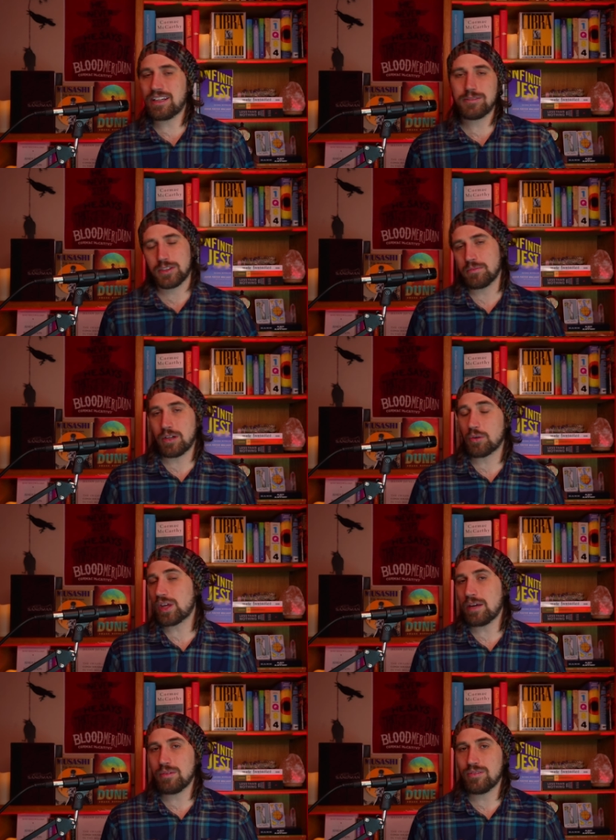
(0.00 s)
thought it was an
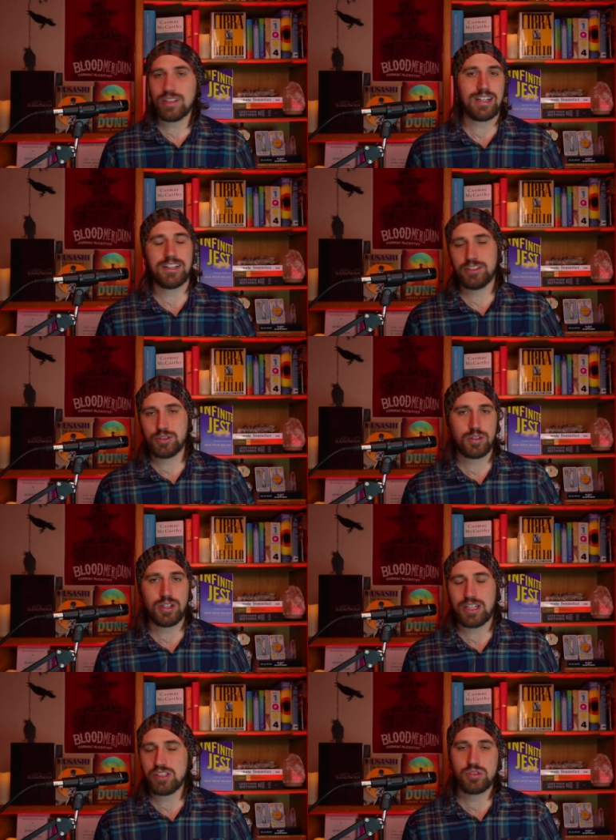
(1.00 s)
okay movie. I enjoy
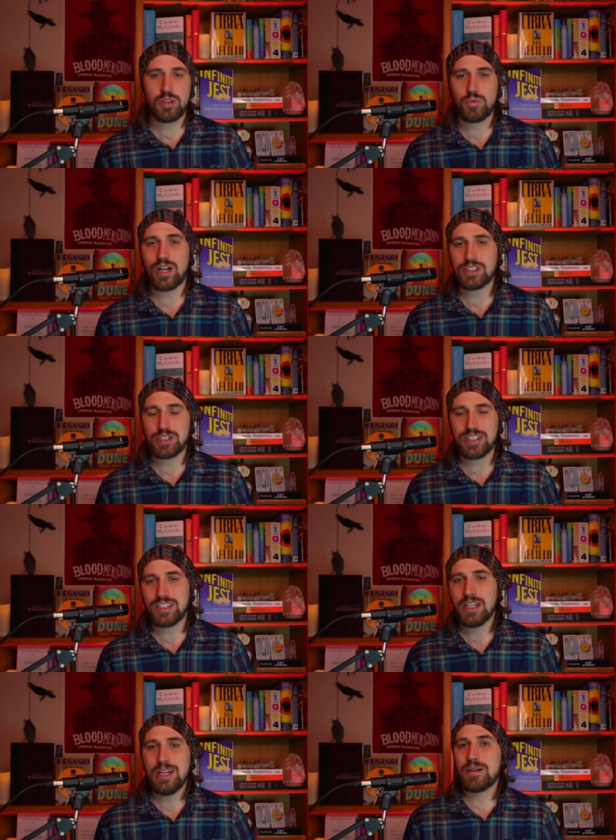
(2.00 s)
I enjoyed watching
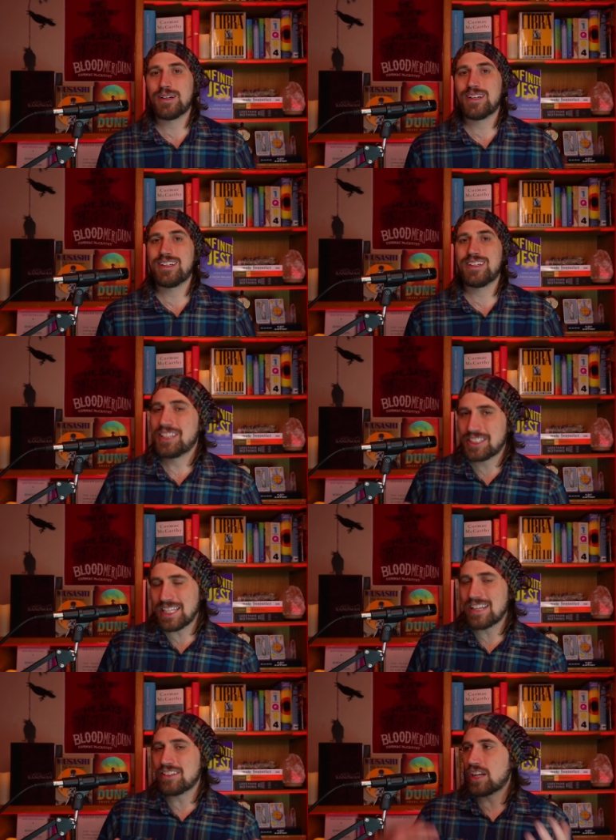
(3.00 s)
it, but to the
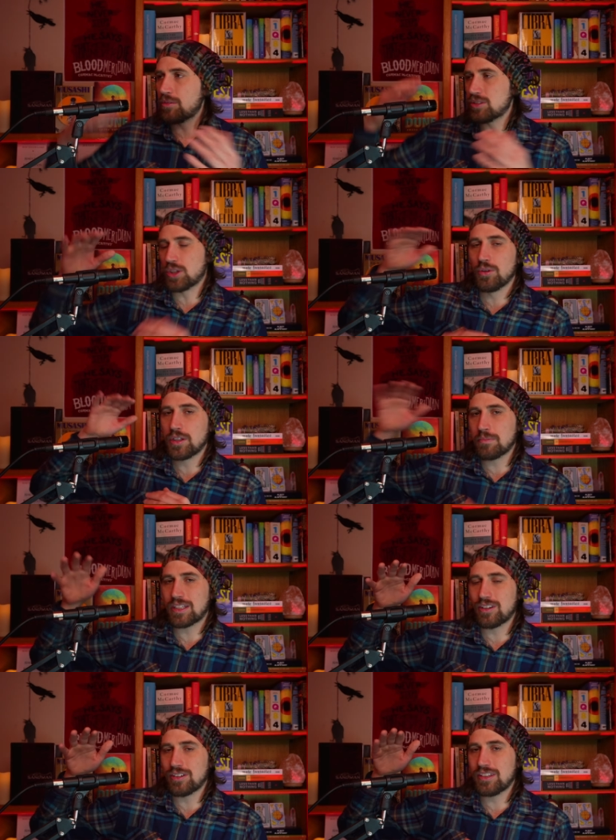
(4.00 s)
standard I was holding
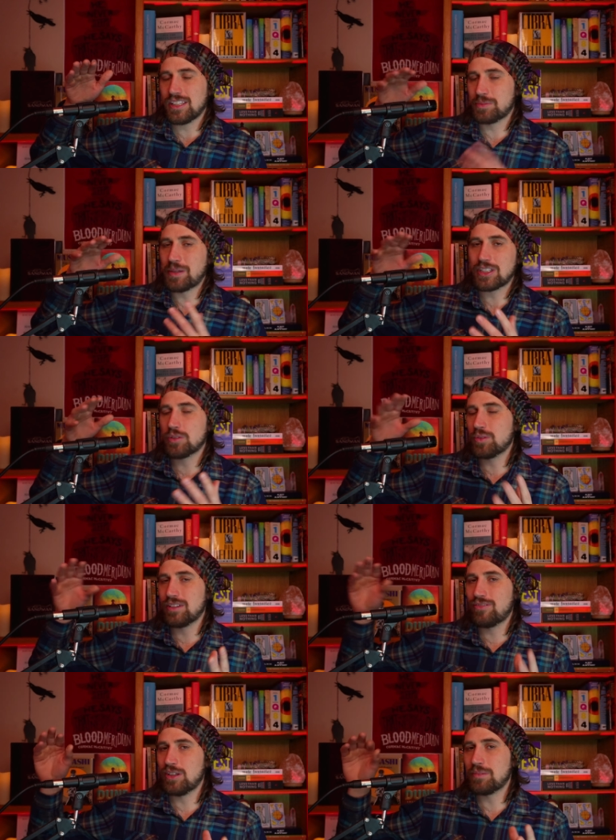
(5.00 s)
McCarthy, especially with a
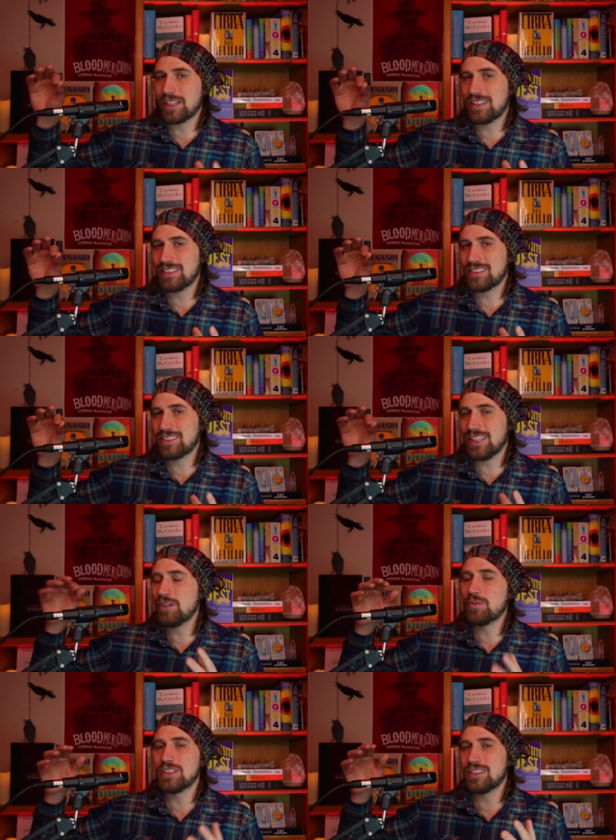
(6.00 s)
film like this,
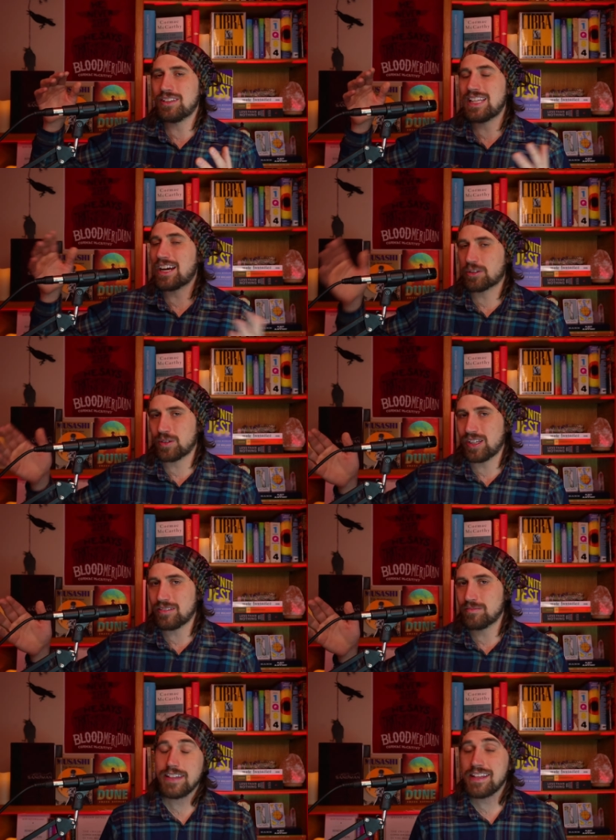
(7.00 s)
it wasn't that great.
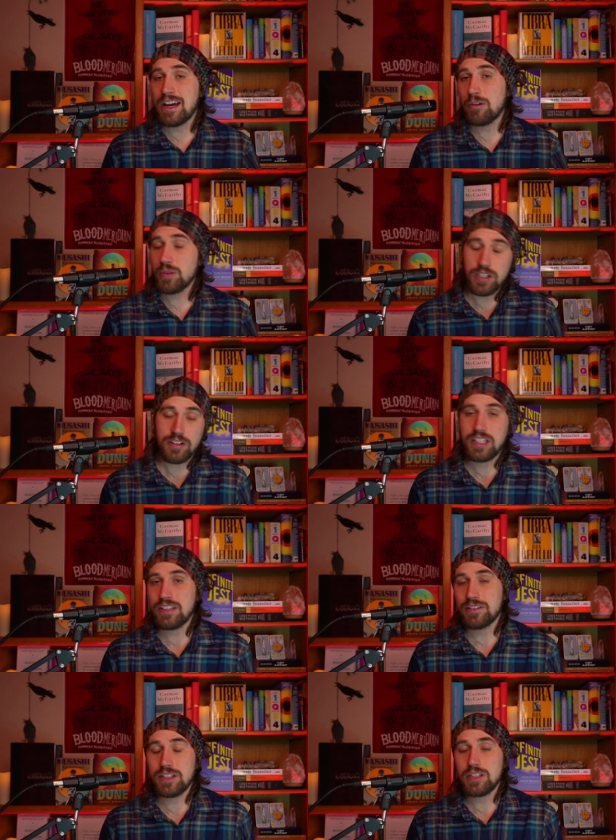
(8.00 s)
And now we are
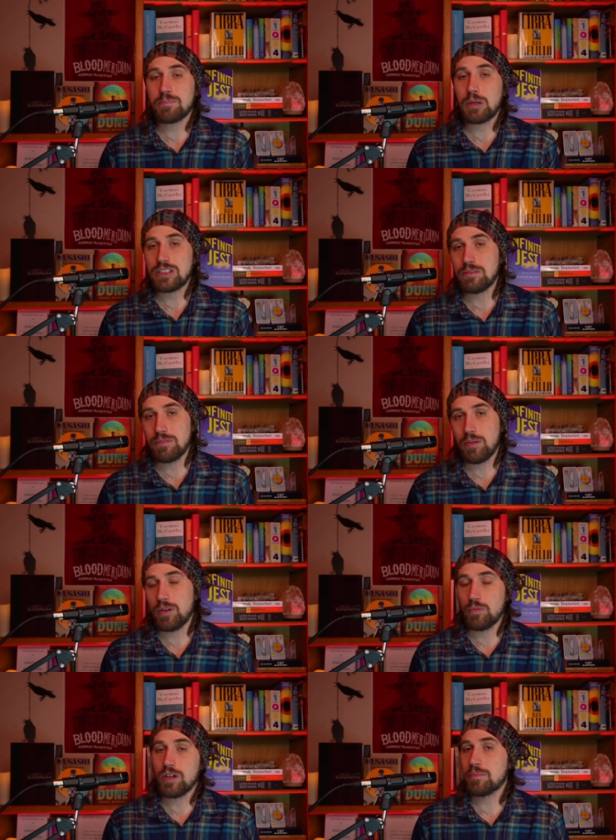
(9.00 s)
here in the present
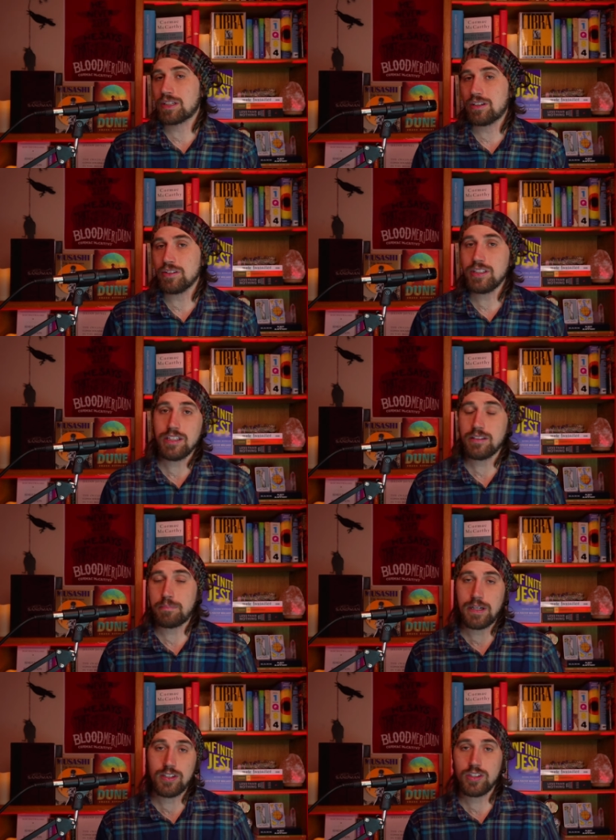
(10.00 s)
moment where McCarthy
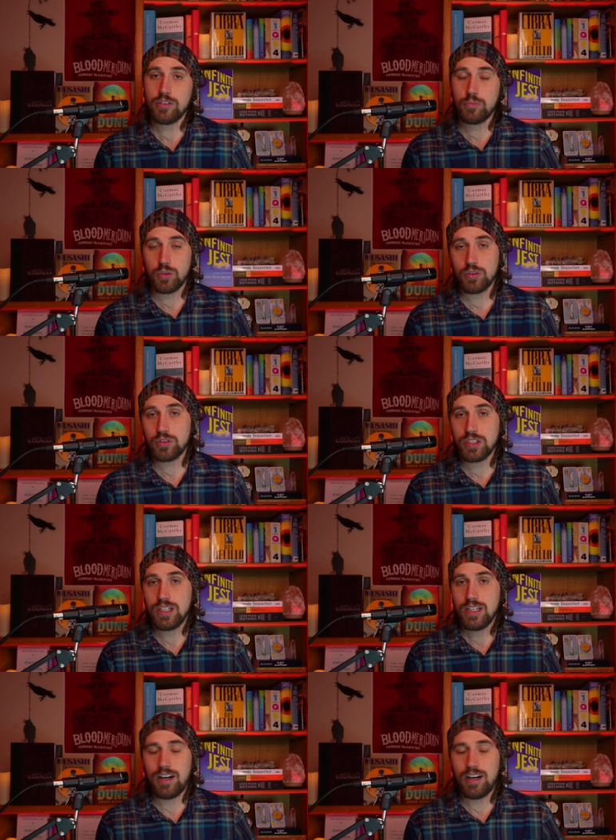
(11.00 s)
apparently worked